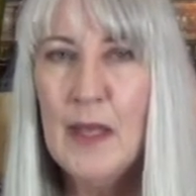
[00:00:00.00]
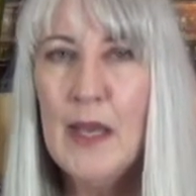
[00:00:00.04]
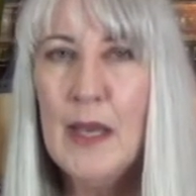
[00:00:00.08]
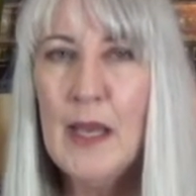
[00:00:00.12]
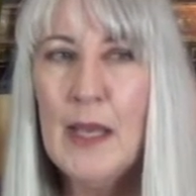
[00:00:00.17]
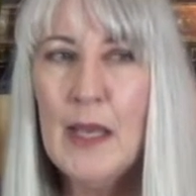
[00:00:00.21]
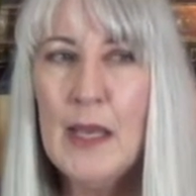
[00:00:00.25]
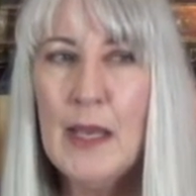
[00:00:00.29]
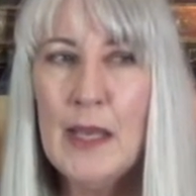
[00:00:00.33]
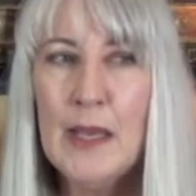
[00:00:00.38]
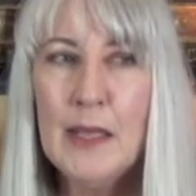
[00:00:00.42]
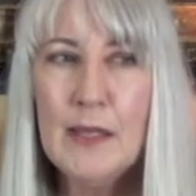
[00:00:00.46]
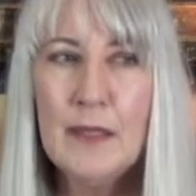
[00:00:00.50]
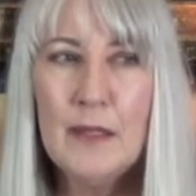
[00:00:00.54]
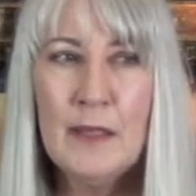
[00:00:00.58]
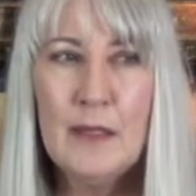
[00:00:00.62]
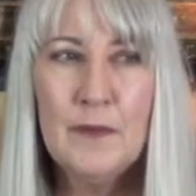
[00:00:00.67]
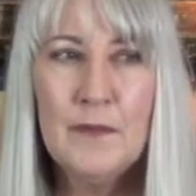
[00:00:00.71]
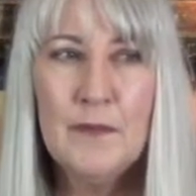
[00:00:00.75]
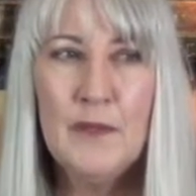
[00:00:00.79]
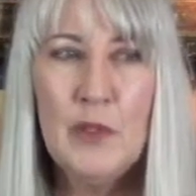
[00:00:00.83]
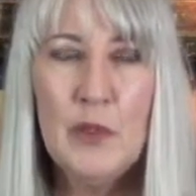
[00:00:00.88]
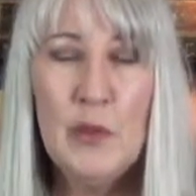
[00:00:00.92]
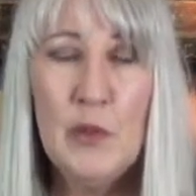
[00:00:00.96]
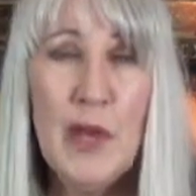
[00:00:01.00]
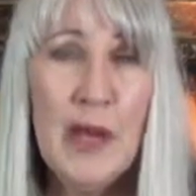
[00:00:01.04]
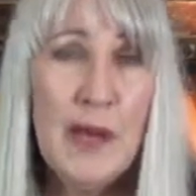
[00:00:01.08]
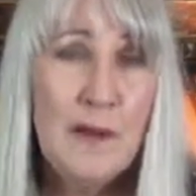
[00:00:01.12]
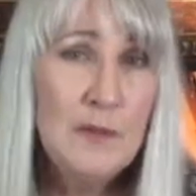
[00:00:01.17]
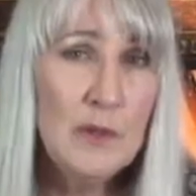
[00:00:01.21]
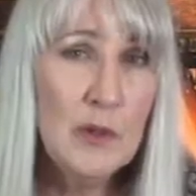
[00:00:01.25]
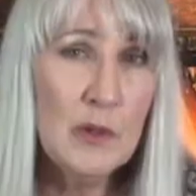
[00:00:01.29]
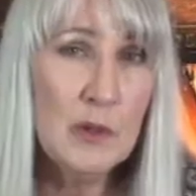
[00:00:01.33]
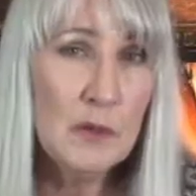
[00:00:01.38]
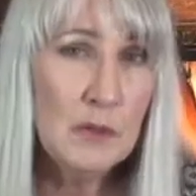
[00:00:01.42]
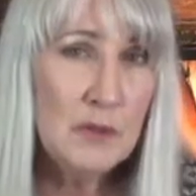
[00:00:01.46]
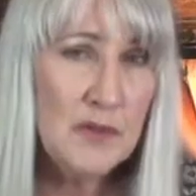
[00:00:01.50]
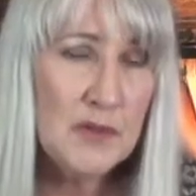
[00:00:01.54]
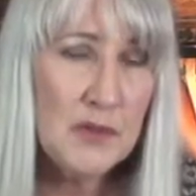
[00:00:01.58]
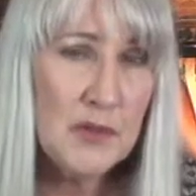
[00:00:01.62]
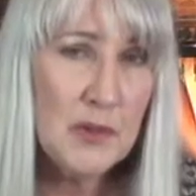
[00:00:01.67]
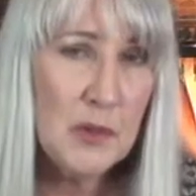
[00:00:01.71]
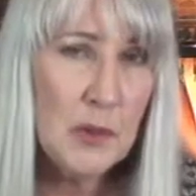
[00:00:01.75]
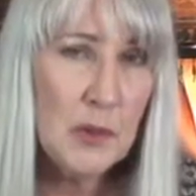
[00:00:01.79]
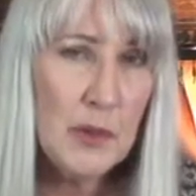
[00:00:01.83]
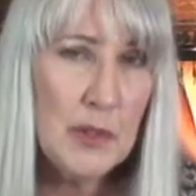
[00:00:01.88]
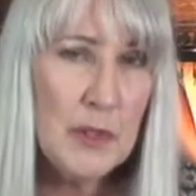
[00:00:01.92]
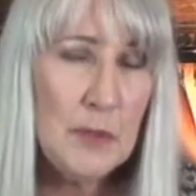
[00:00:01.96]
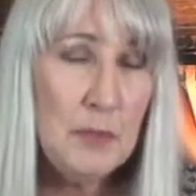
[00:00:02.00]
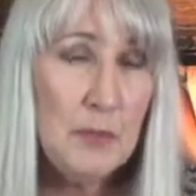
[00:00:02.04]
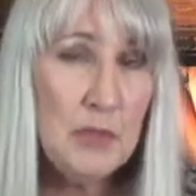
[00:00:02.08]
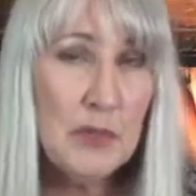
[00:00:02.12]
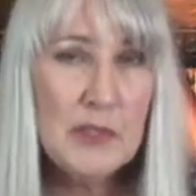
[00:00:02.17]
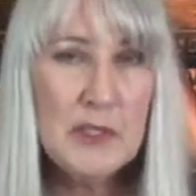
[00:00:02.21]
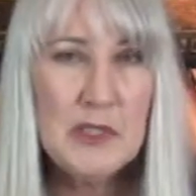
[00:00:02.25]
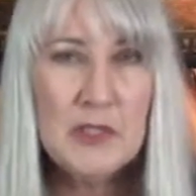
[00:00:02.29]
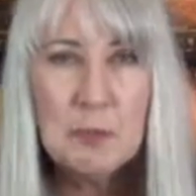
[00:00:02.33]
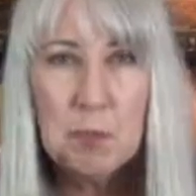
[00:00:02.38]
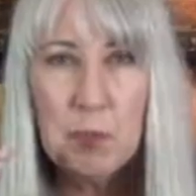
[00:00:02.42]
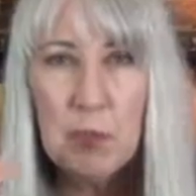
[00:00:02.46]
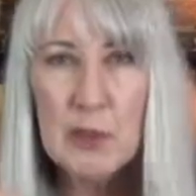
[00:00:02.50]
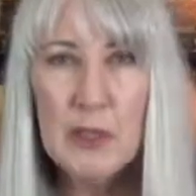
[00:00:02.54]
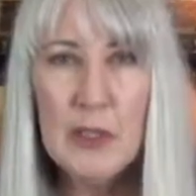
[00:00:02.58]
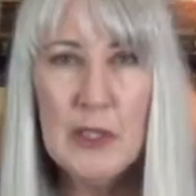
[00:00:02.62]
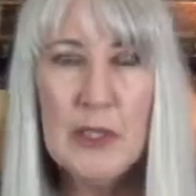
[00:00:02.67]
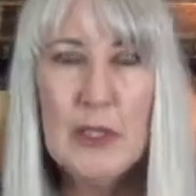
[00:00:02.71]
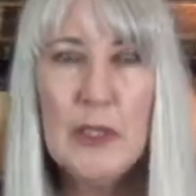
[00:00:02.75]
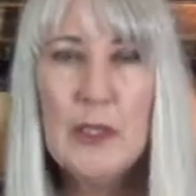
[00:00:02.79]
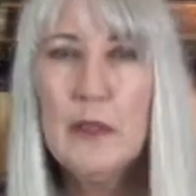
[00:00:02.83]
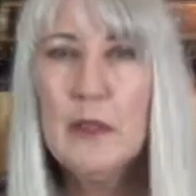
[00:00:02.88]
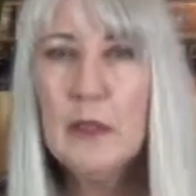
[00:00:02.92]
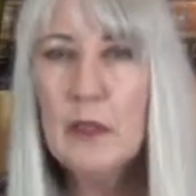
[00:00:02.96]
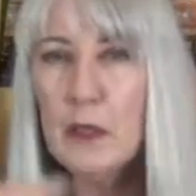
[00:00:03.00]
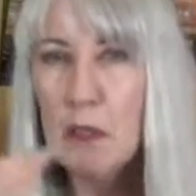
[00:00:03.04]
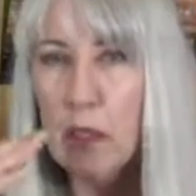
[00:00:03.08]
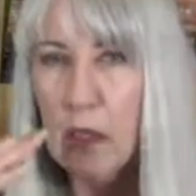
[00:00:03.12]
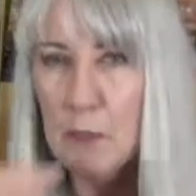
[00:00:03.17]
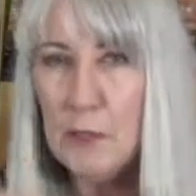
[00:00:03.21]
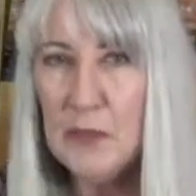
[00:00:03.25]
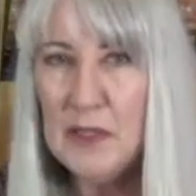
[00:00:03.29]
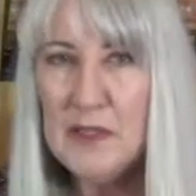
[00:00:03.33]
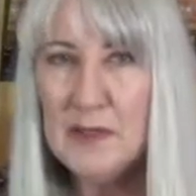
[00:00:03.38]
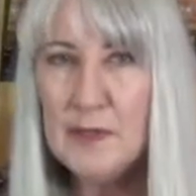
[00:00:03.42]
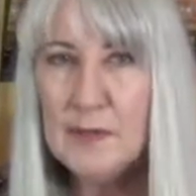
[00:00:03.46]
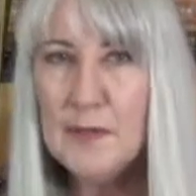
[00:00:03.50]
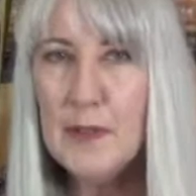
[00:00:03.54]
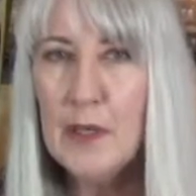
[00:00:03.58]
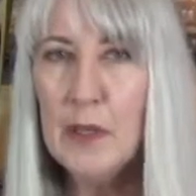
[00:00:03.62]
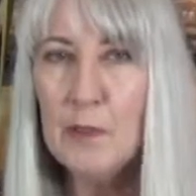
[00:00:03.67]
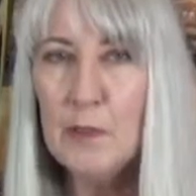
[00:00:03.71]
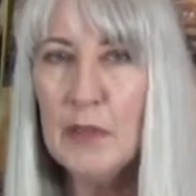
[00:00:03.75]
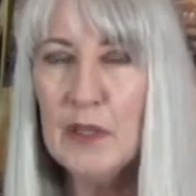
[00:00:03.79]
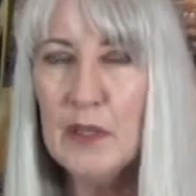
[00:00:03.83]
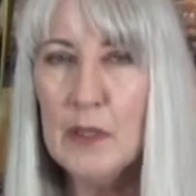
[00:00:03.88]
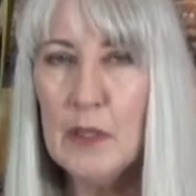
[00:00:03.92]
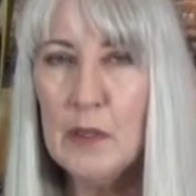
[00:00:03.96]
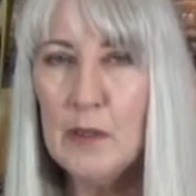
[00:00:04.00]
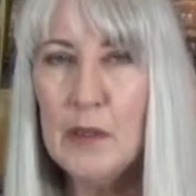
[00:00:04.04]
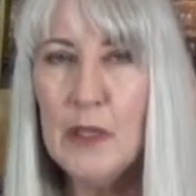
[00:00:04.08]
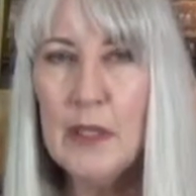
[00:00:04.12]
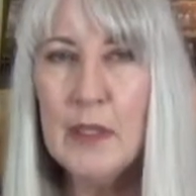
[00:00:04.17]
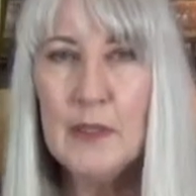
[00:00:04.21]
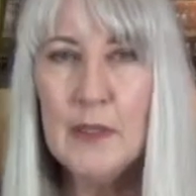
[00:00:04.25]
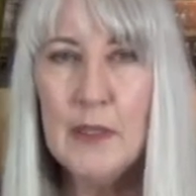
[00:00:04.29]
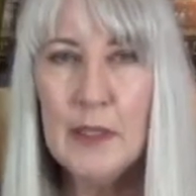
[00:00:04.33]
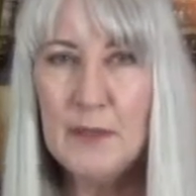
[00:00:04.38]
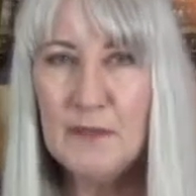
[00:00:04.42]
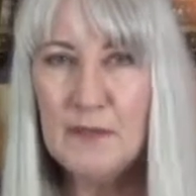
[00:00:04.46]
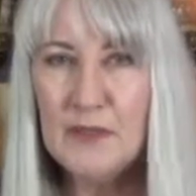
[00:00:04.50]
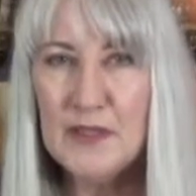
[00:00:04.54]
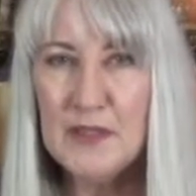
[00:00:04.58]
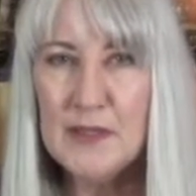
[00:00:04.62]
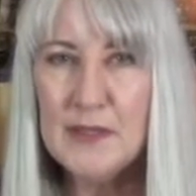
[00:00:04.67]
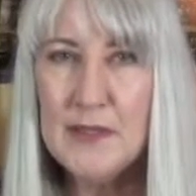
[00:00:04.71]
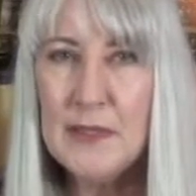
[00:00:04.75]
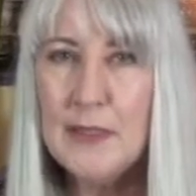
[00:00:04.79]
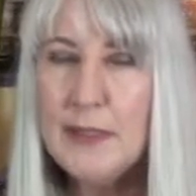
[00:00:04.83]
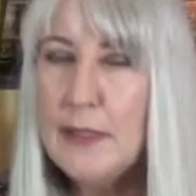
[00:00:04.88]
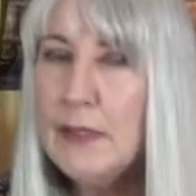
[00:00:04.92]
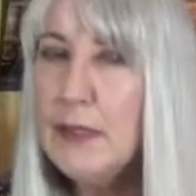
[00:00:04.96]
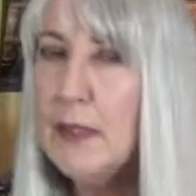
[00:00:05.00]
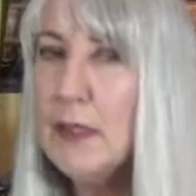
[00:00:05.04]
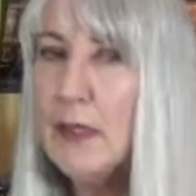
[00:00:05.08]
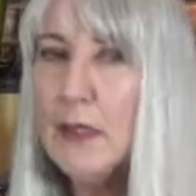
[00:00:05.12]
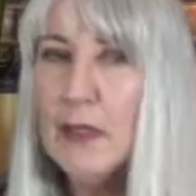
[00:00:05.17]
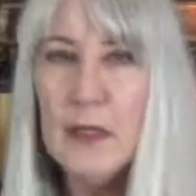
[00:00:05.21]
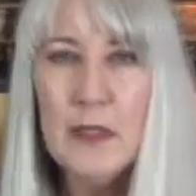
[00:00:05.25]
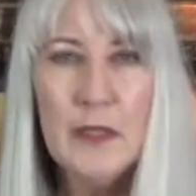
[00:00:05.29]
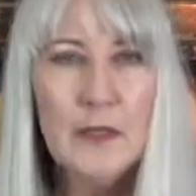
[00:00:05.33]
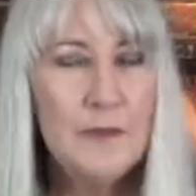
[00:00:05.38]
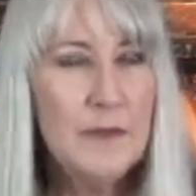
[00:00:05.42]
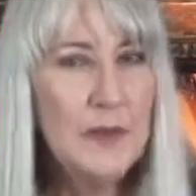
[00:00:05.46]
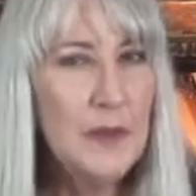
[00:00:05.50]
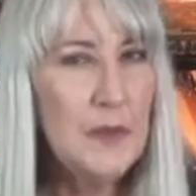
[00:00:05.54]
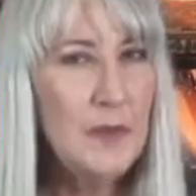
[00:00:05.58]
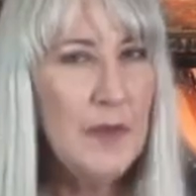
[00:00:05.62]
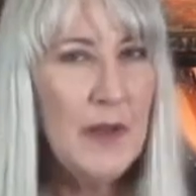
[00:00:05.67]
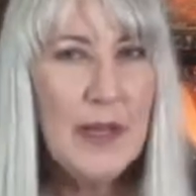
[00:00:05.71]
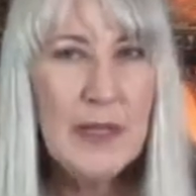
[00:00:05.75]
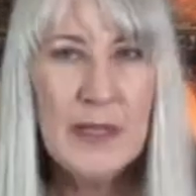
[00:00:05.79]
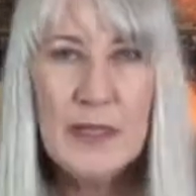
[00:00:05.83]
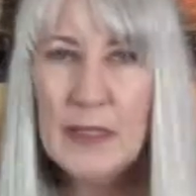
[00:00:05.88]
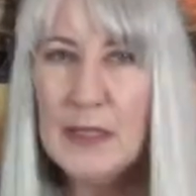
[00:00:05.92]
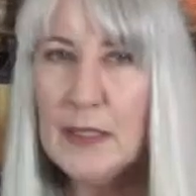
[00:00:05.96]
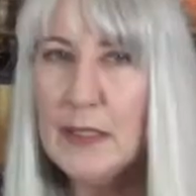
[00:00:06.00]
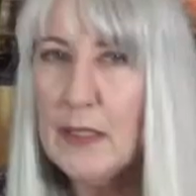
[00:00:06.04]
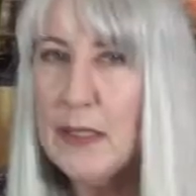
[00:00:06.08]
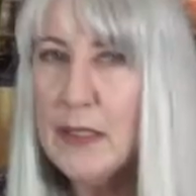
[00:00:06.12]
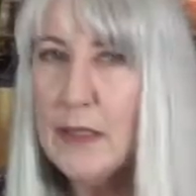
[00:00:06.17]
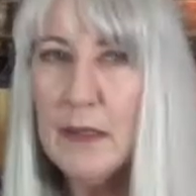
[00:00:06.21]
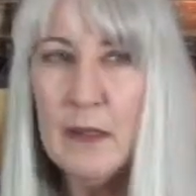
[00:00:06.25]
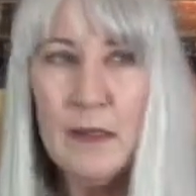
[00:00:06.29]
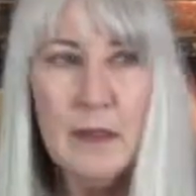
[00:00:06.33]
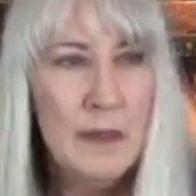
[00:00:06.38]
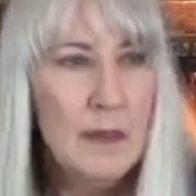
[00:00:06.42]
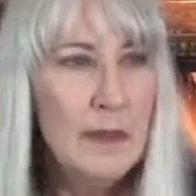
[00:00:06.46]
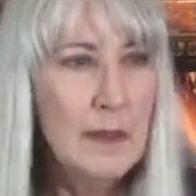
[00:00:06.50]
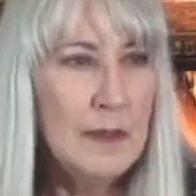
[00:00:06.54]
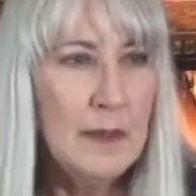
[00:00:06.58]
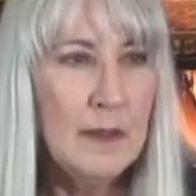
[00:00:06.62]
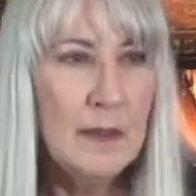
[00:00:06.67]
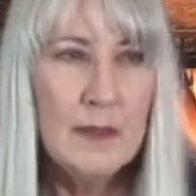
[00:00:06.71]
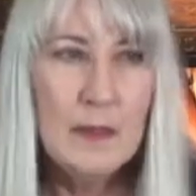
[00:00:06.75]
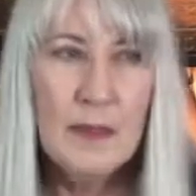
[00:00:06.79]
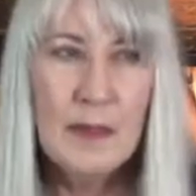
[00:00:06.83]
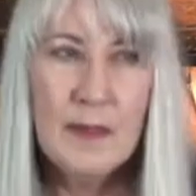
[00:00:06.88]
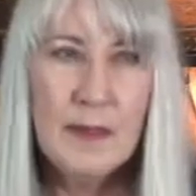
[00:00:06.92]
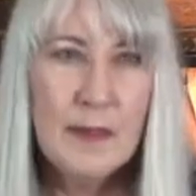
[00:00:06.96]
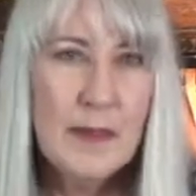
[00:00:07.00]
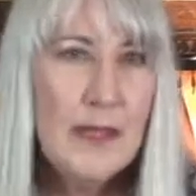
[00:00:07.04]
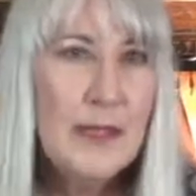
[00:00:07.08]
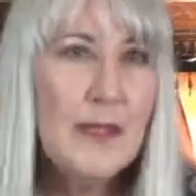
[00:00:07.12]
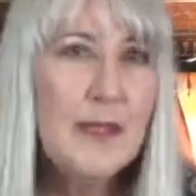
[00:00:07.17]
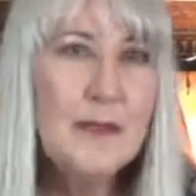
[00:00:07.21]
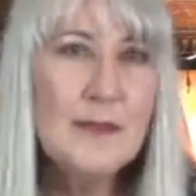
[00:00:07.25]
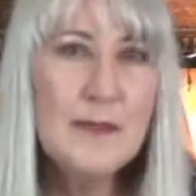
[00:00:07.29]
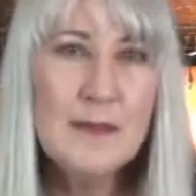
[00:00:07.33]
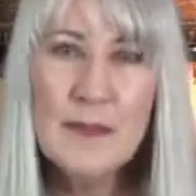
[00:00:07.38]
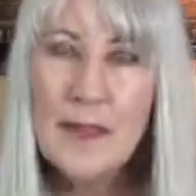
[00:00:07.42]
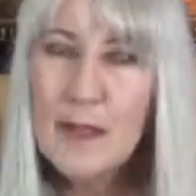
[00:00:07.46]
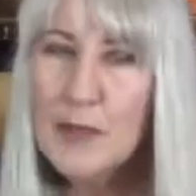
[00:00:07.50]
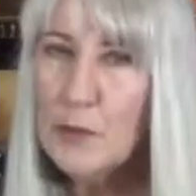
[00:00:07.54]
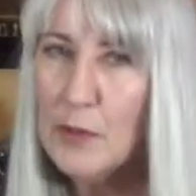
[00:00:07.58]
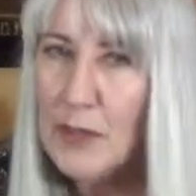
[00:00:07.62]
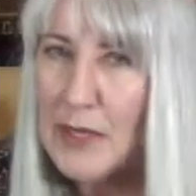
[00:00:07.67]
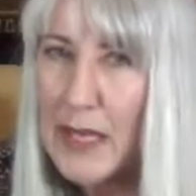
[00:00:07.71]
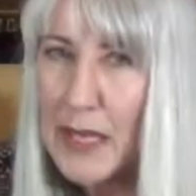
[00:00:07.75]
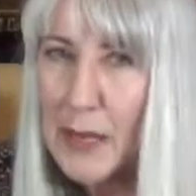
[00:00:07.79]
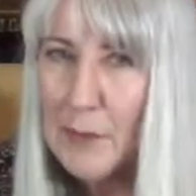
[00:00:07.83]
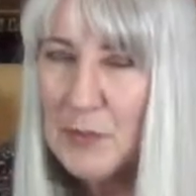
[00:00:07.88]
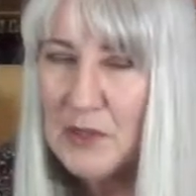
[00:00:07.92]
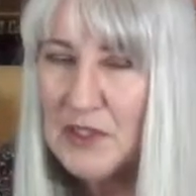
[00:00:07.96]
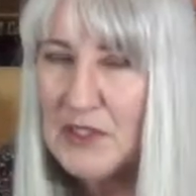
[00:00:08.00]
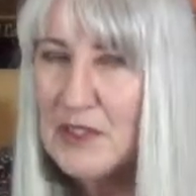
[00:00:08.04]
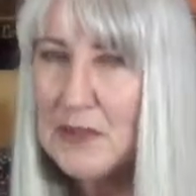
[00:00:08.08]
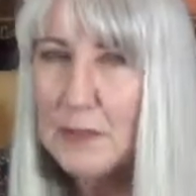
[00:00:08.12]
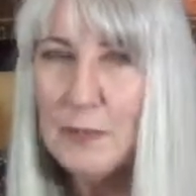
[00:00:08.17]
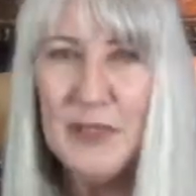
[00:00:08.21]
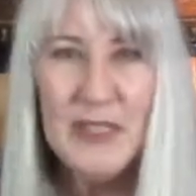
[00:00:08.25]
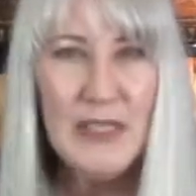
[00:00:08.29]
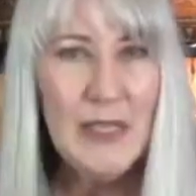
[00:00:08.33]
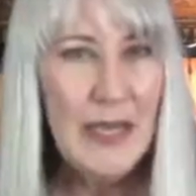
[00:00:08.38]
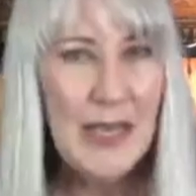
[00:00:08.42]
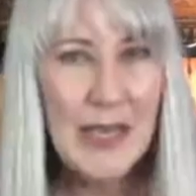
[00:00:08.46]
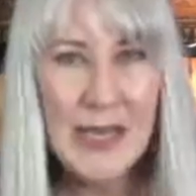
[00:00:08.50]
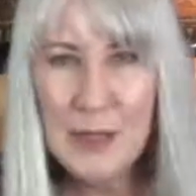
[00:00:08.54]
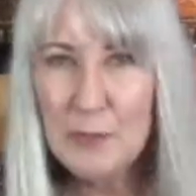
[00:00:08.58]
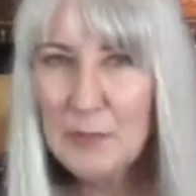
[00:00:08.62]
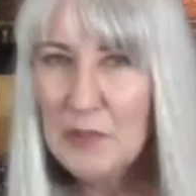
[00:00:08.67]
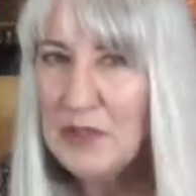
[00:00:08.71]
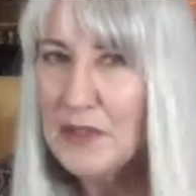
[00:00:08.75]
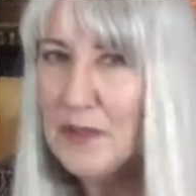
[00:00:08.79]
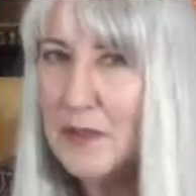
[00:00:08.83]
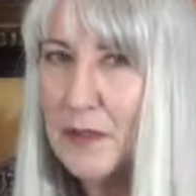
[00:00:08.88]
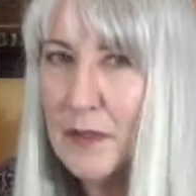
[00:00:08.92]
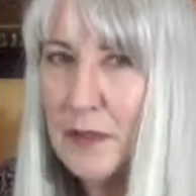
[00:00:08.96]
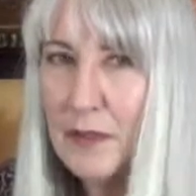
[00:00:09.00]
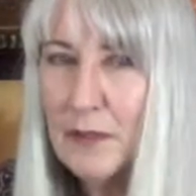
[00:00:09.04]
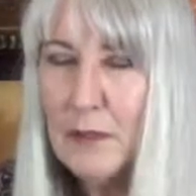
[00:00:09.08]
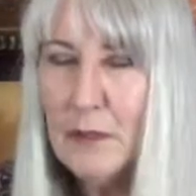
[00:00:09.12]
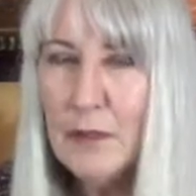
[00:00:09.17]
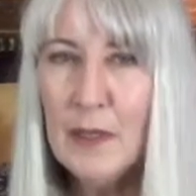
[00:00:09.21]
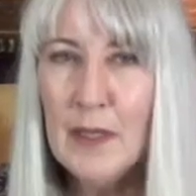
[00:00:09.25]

And if you have your own story, please put it in the comments down below. I'd love to see if you've had any things like what happened to me happen to you.